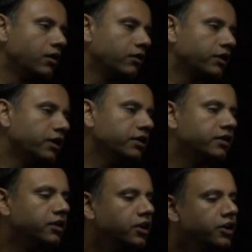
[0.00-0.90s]
Okay,
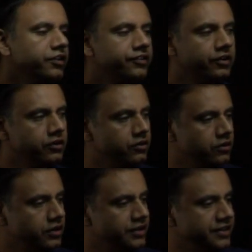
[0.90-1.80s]
so
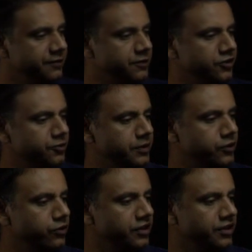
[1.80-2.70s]
the difference
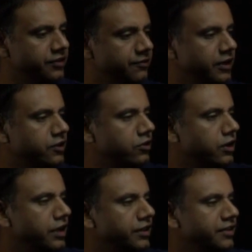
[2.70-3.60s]
between this vector
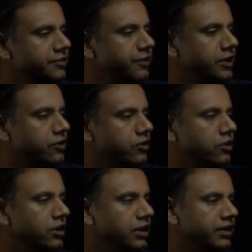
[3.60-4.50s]
and this
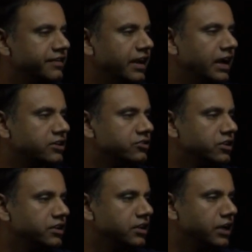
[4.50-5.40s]
vector is
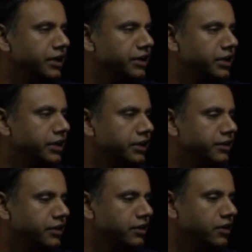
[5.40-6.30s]
actually the line
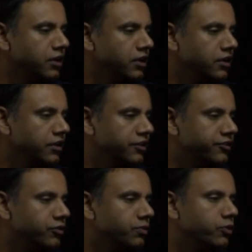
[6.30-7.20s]
connecting these
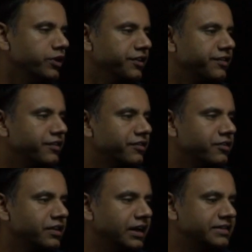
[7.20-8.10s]
2 points.
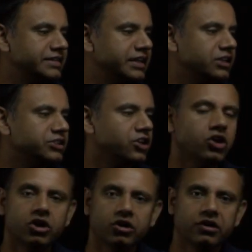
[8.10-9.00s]
So that's delta
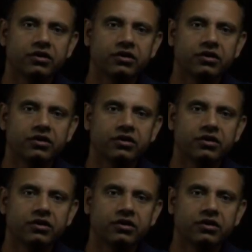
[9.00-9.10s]
r.